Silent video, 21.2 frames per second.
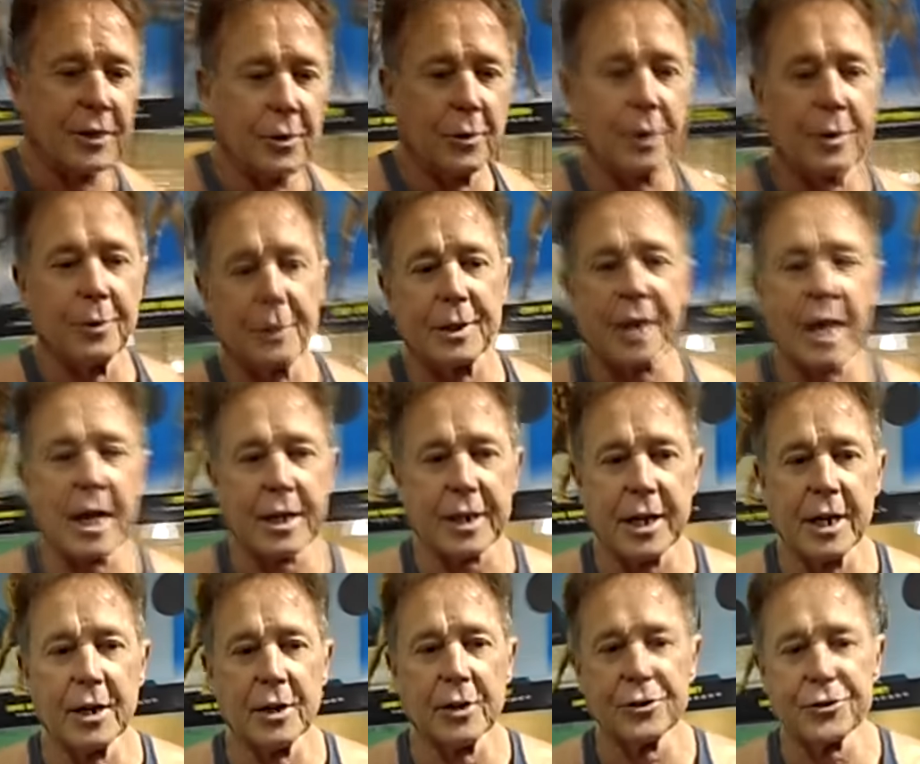I knew he would
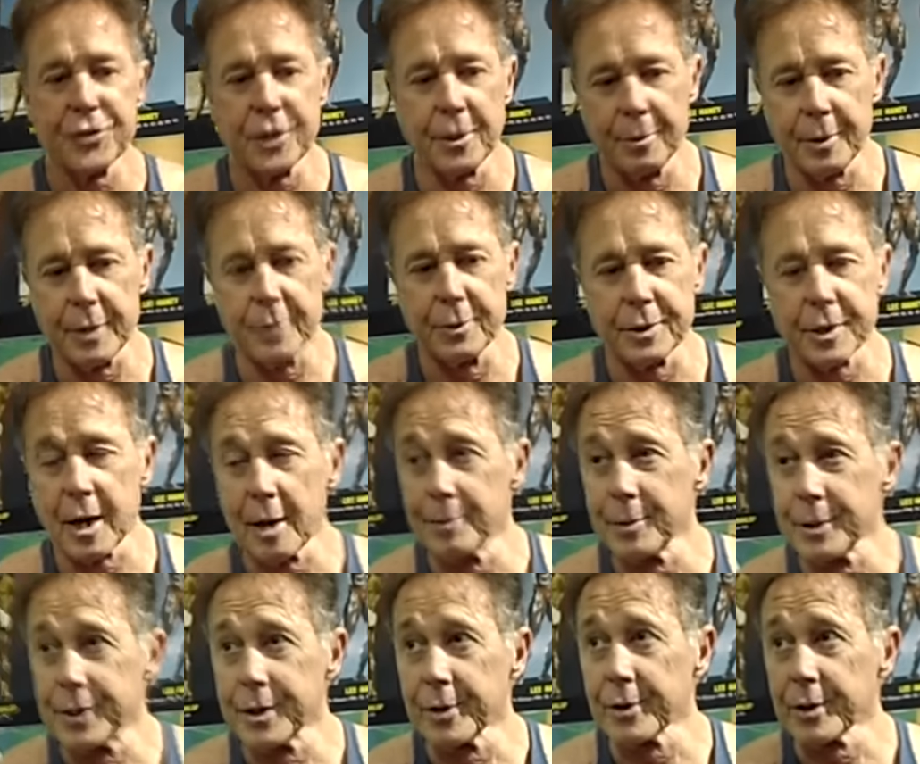get killed. Somebody would
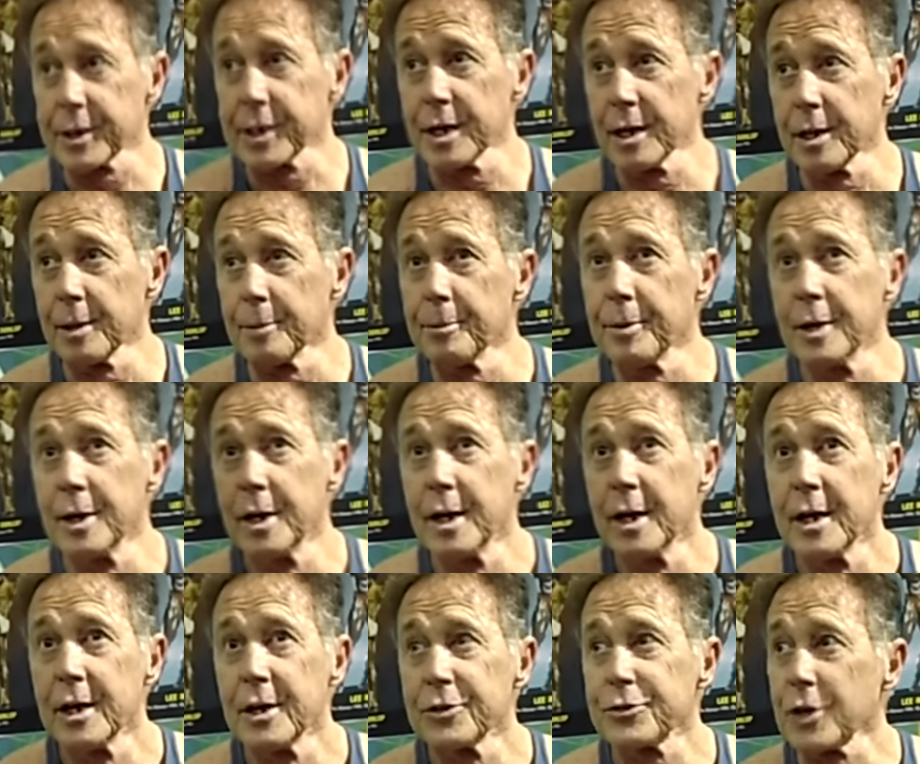come in here and kill
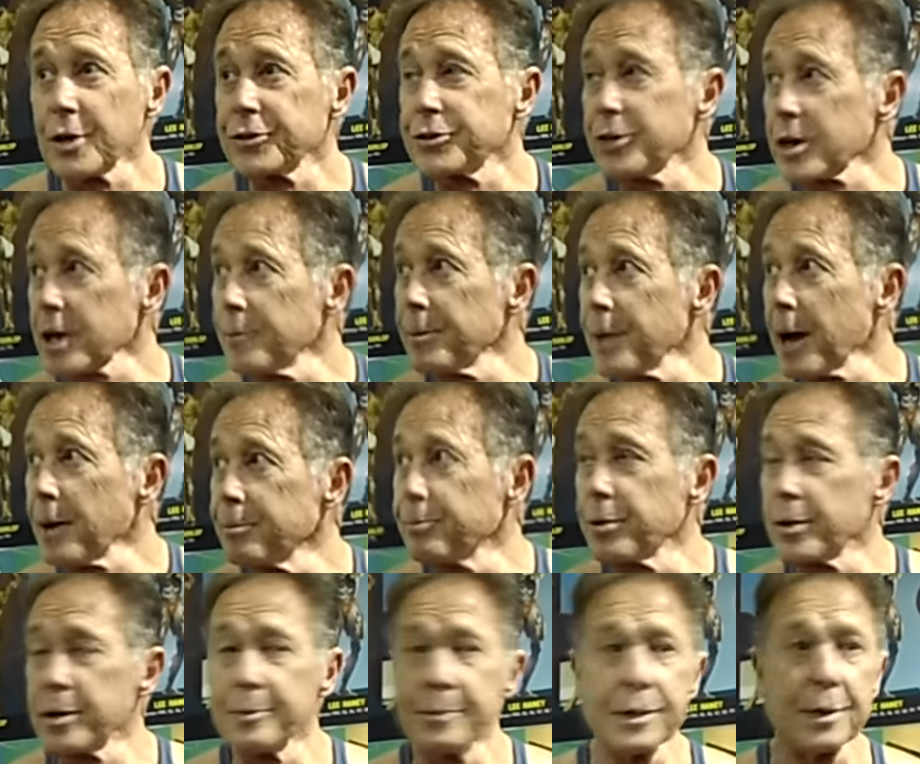him. So I took him out
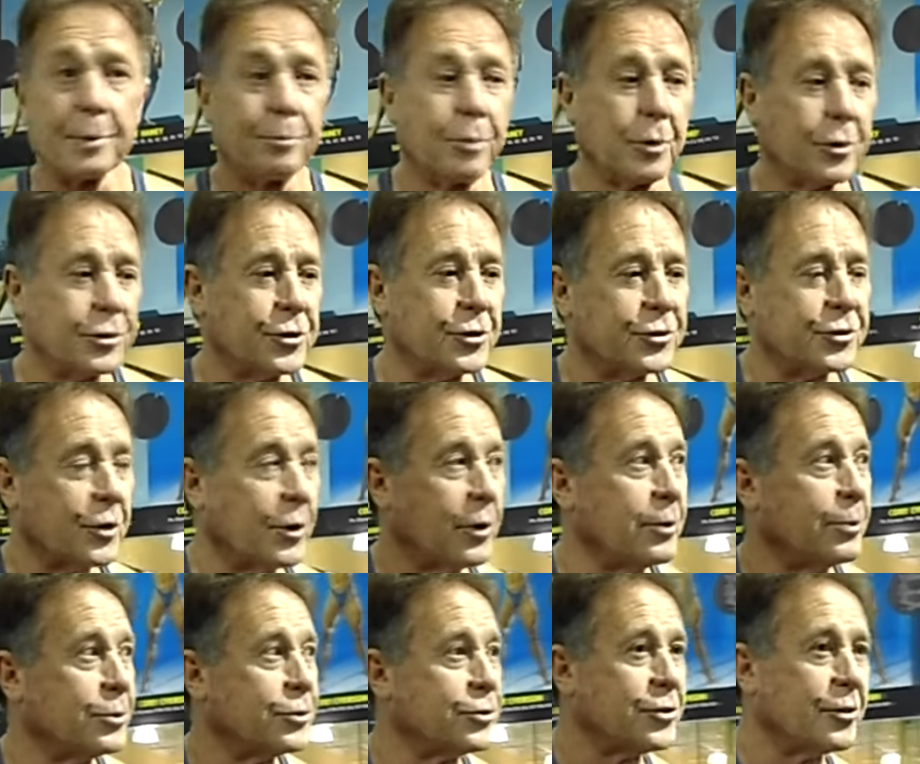and put him in the bushes so
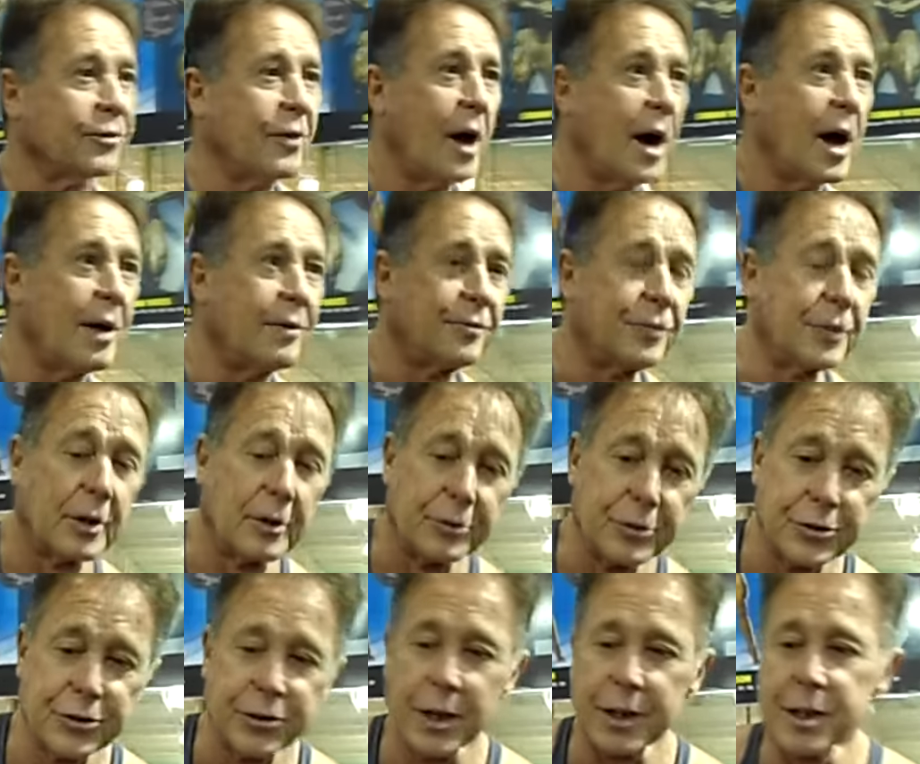he would survive, you
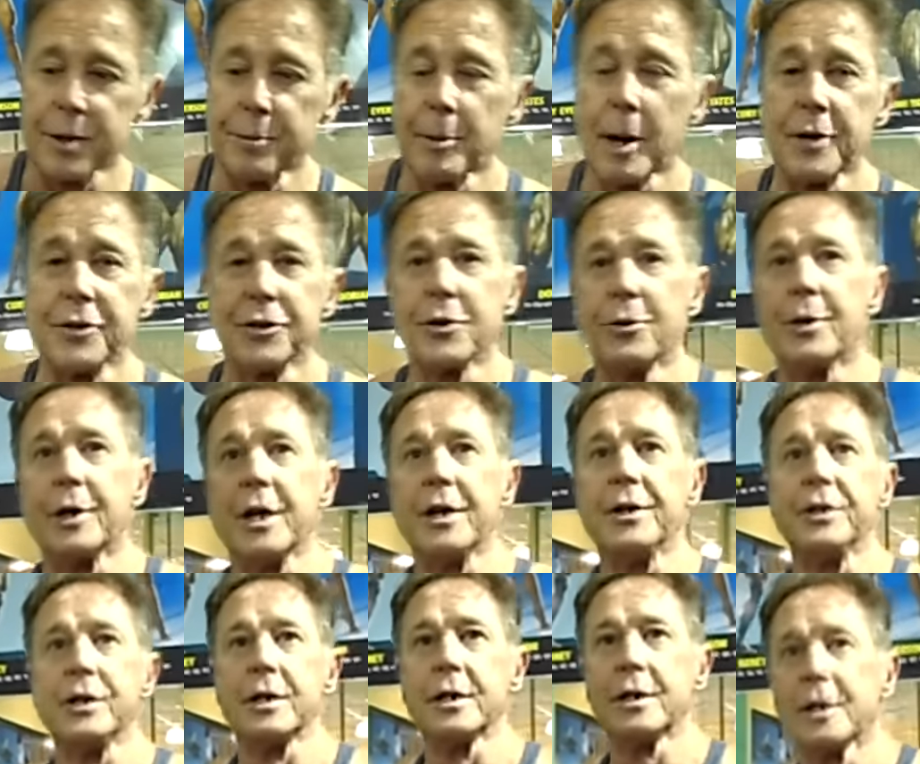know, just like you might do in
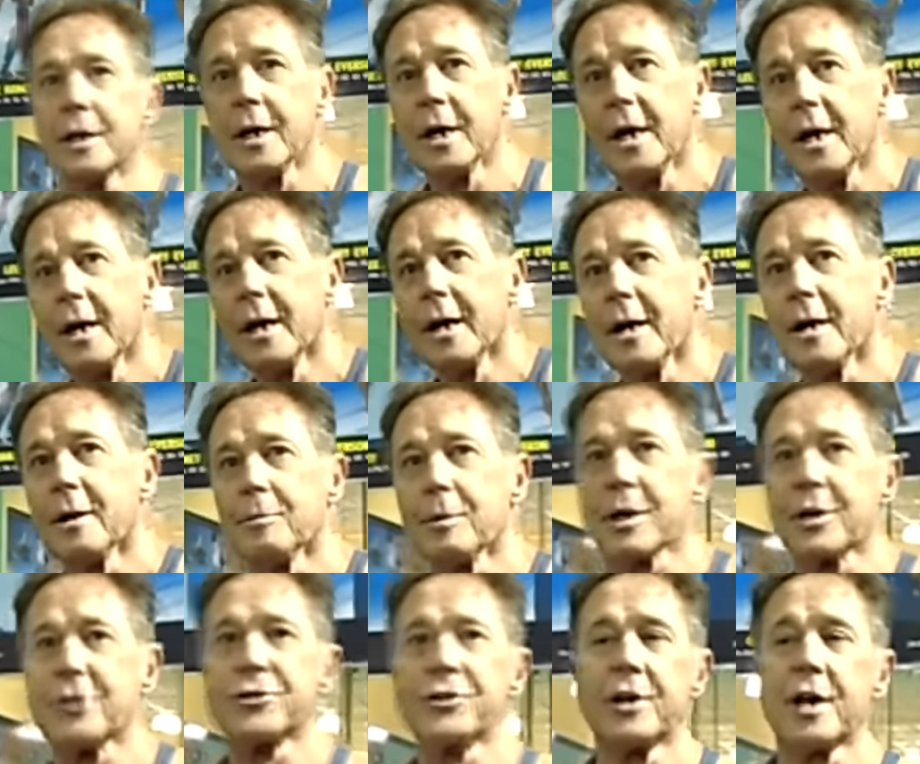India.
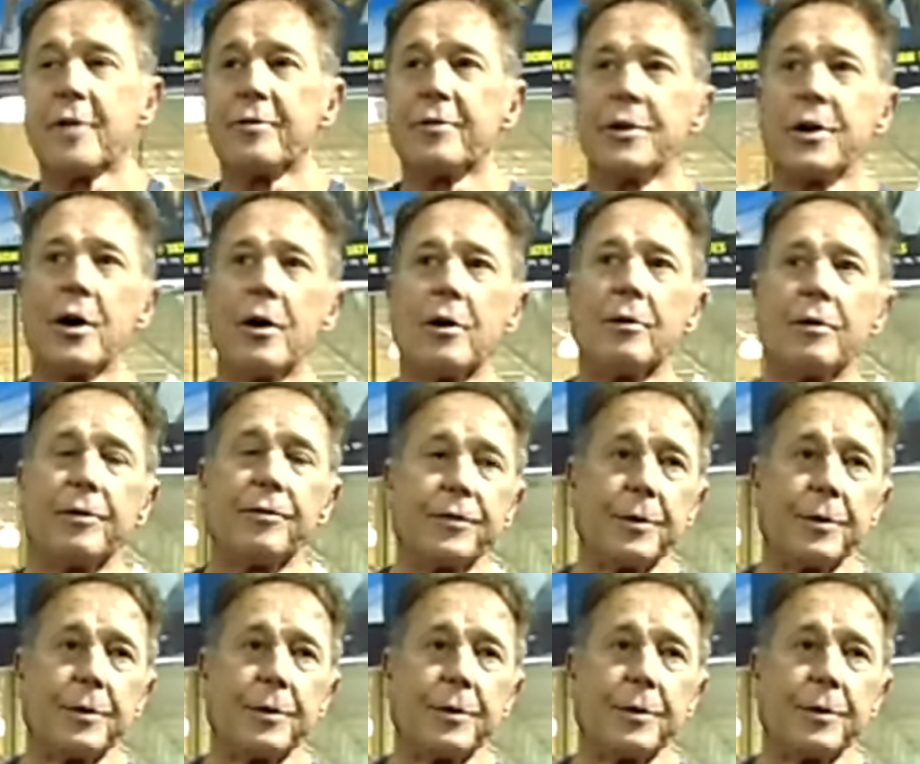Because you never know.